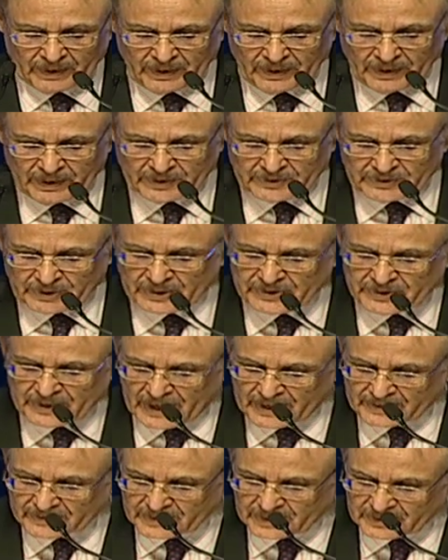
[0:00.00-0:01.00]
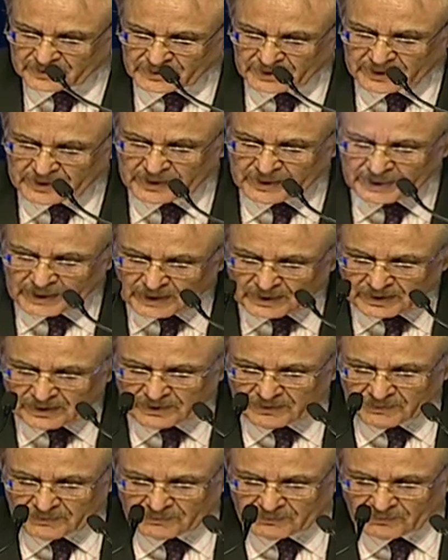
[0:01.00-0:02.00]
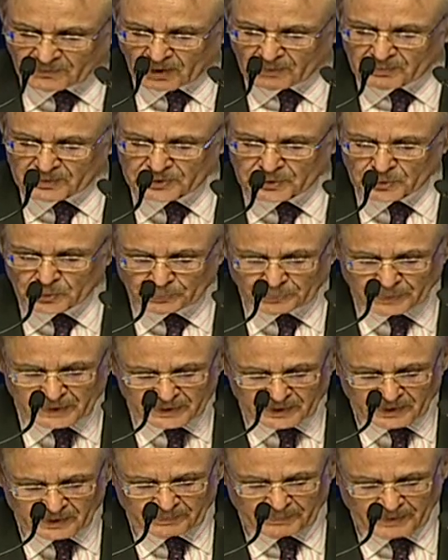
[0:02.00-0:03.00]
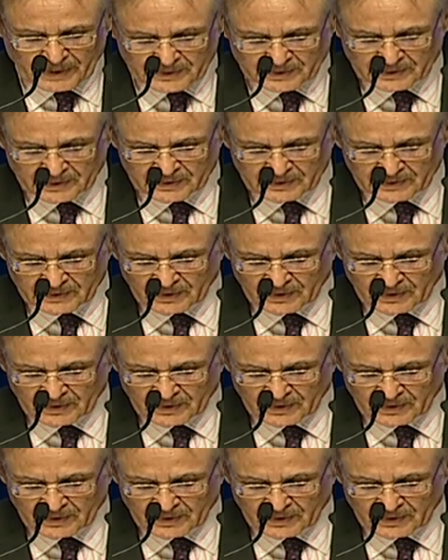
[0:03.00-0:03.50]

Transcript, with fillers: Such assets indeed form a superior basis